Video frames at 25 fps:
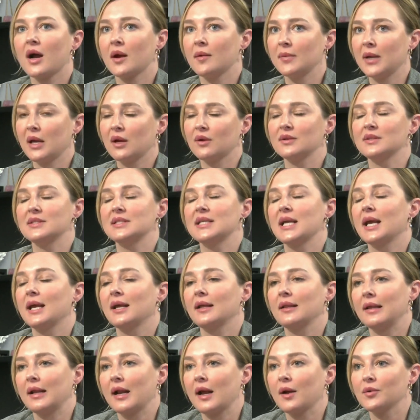not coming out and
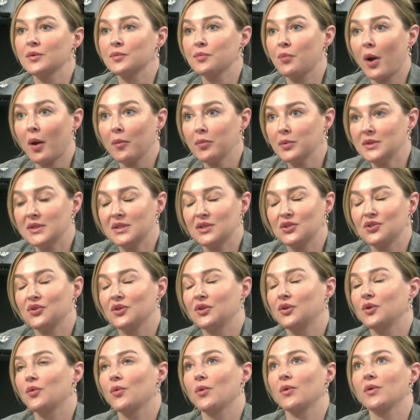saying that I was
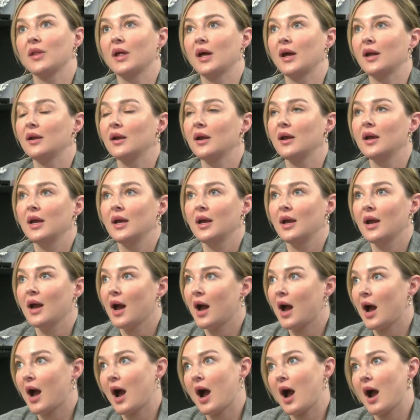propositioned or that
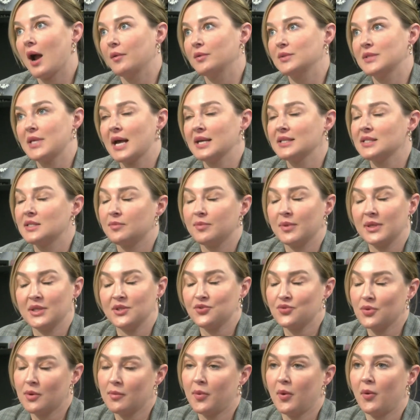I was asked to
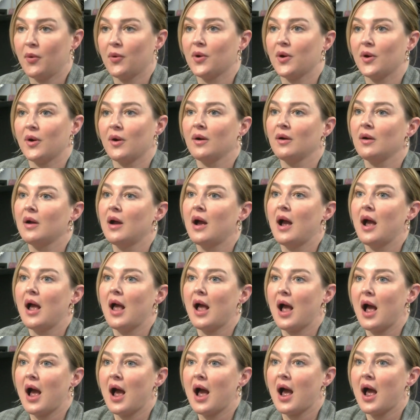play strip poker.
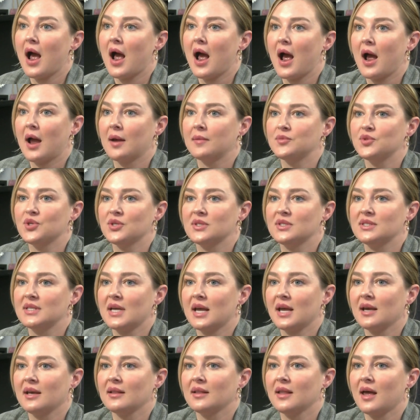I'm just
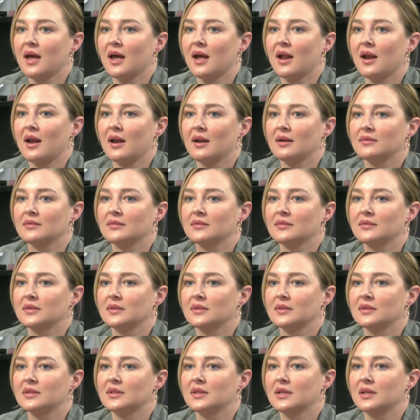saying that
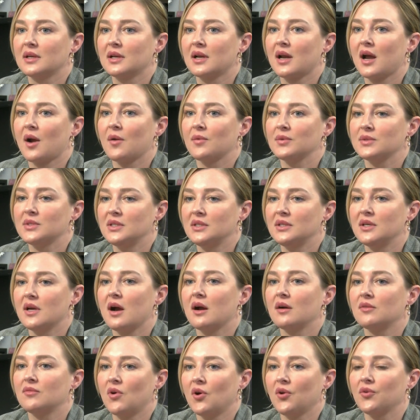I was a
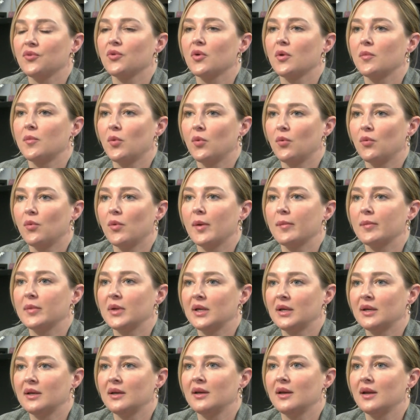young, vulnerable
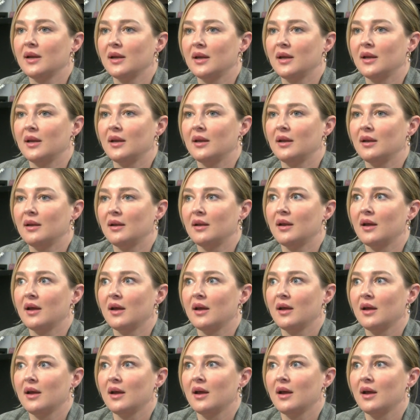woman in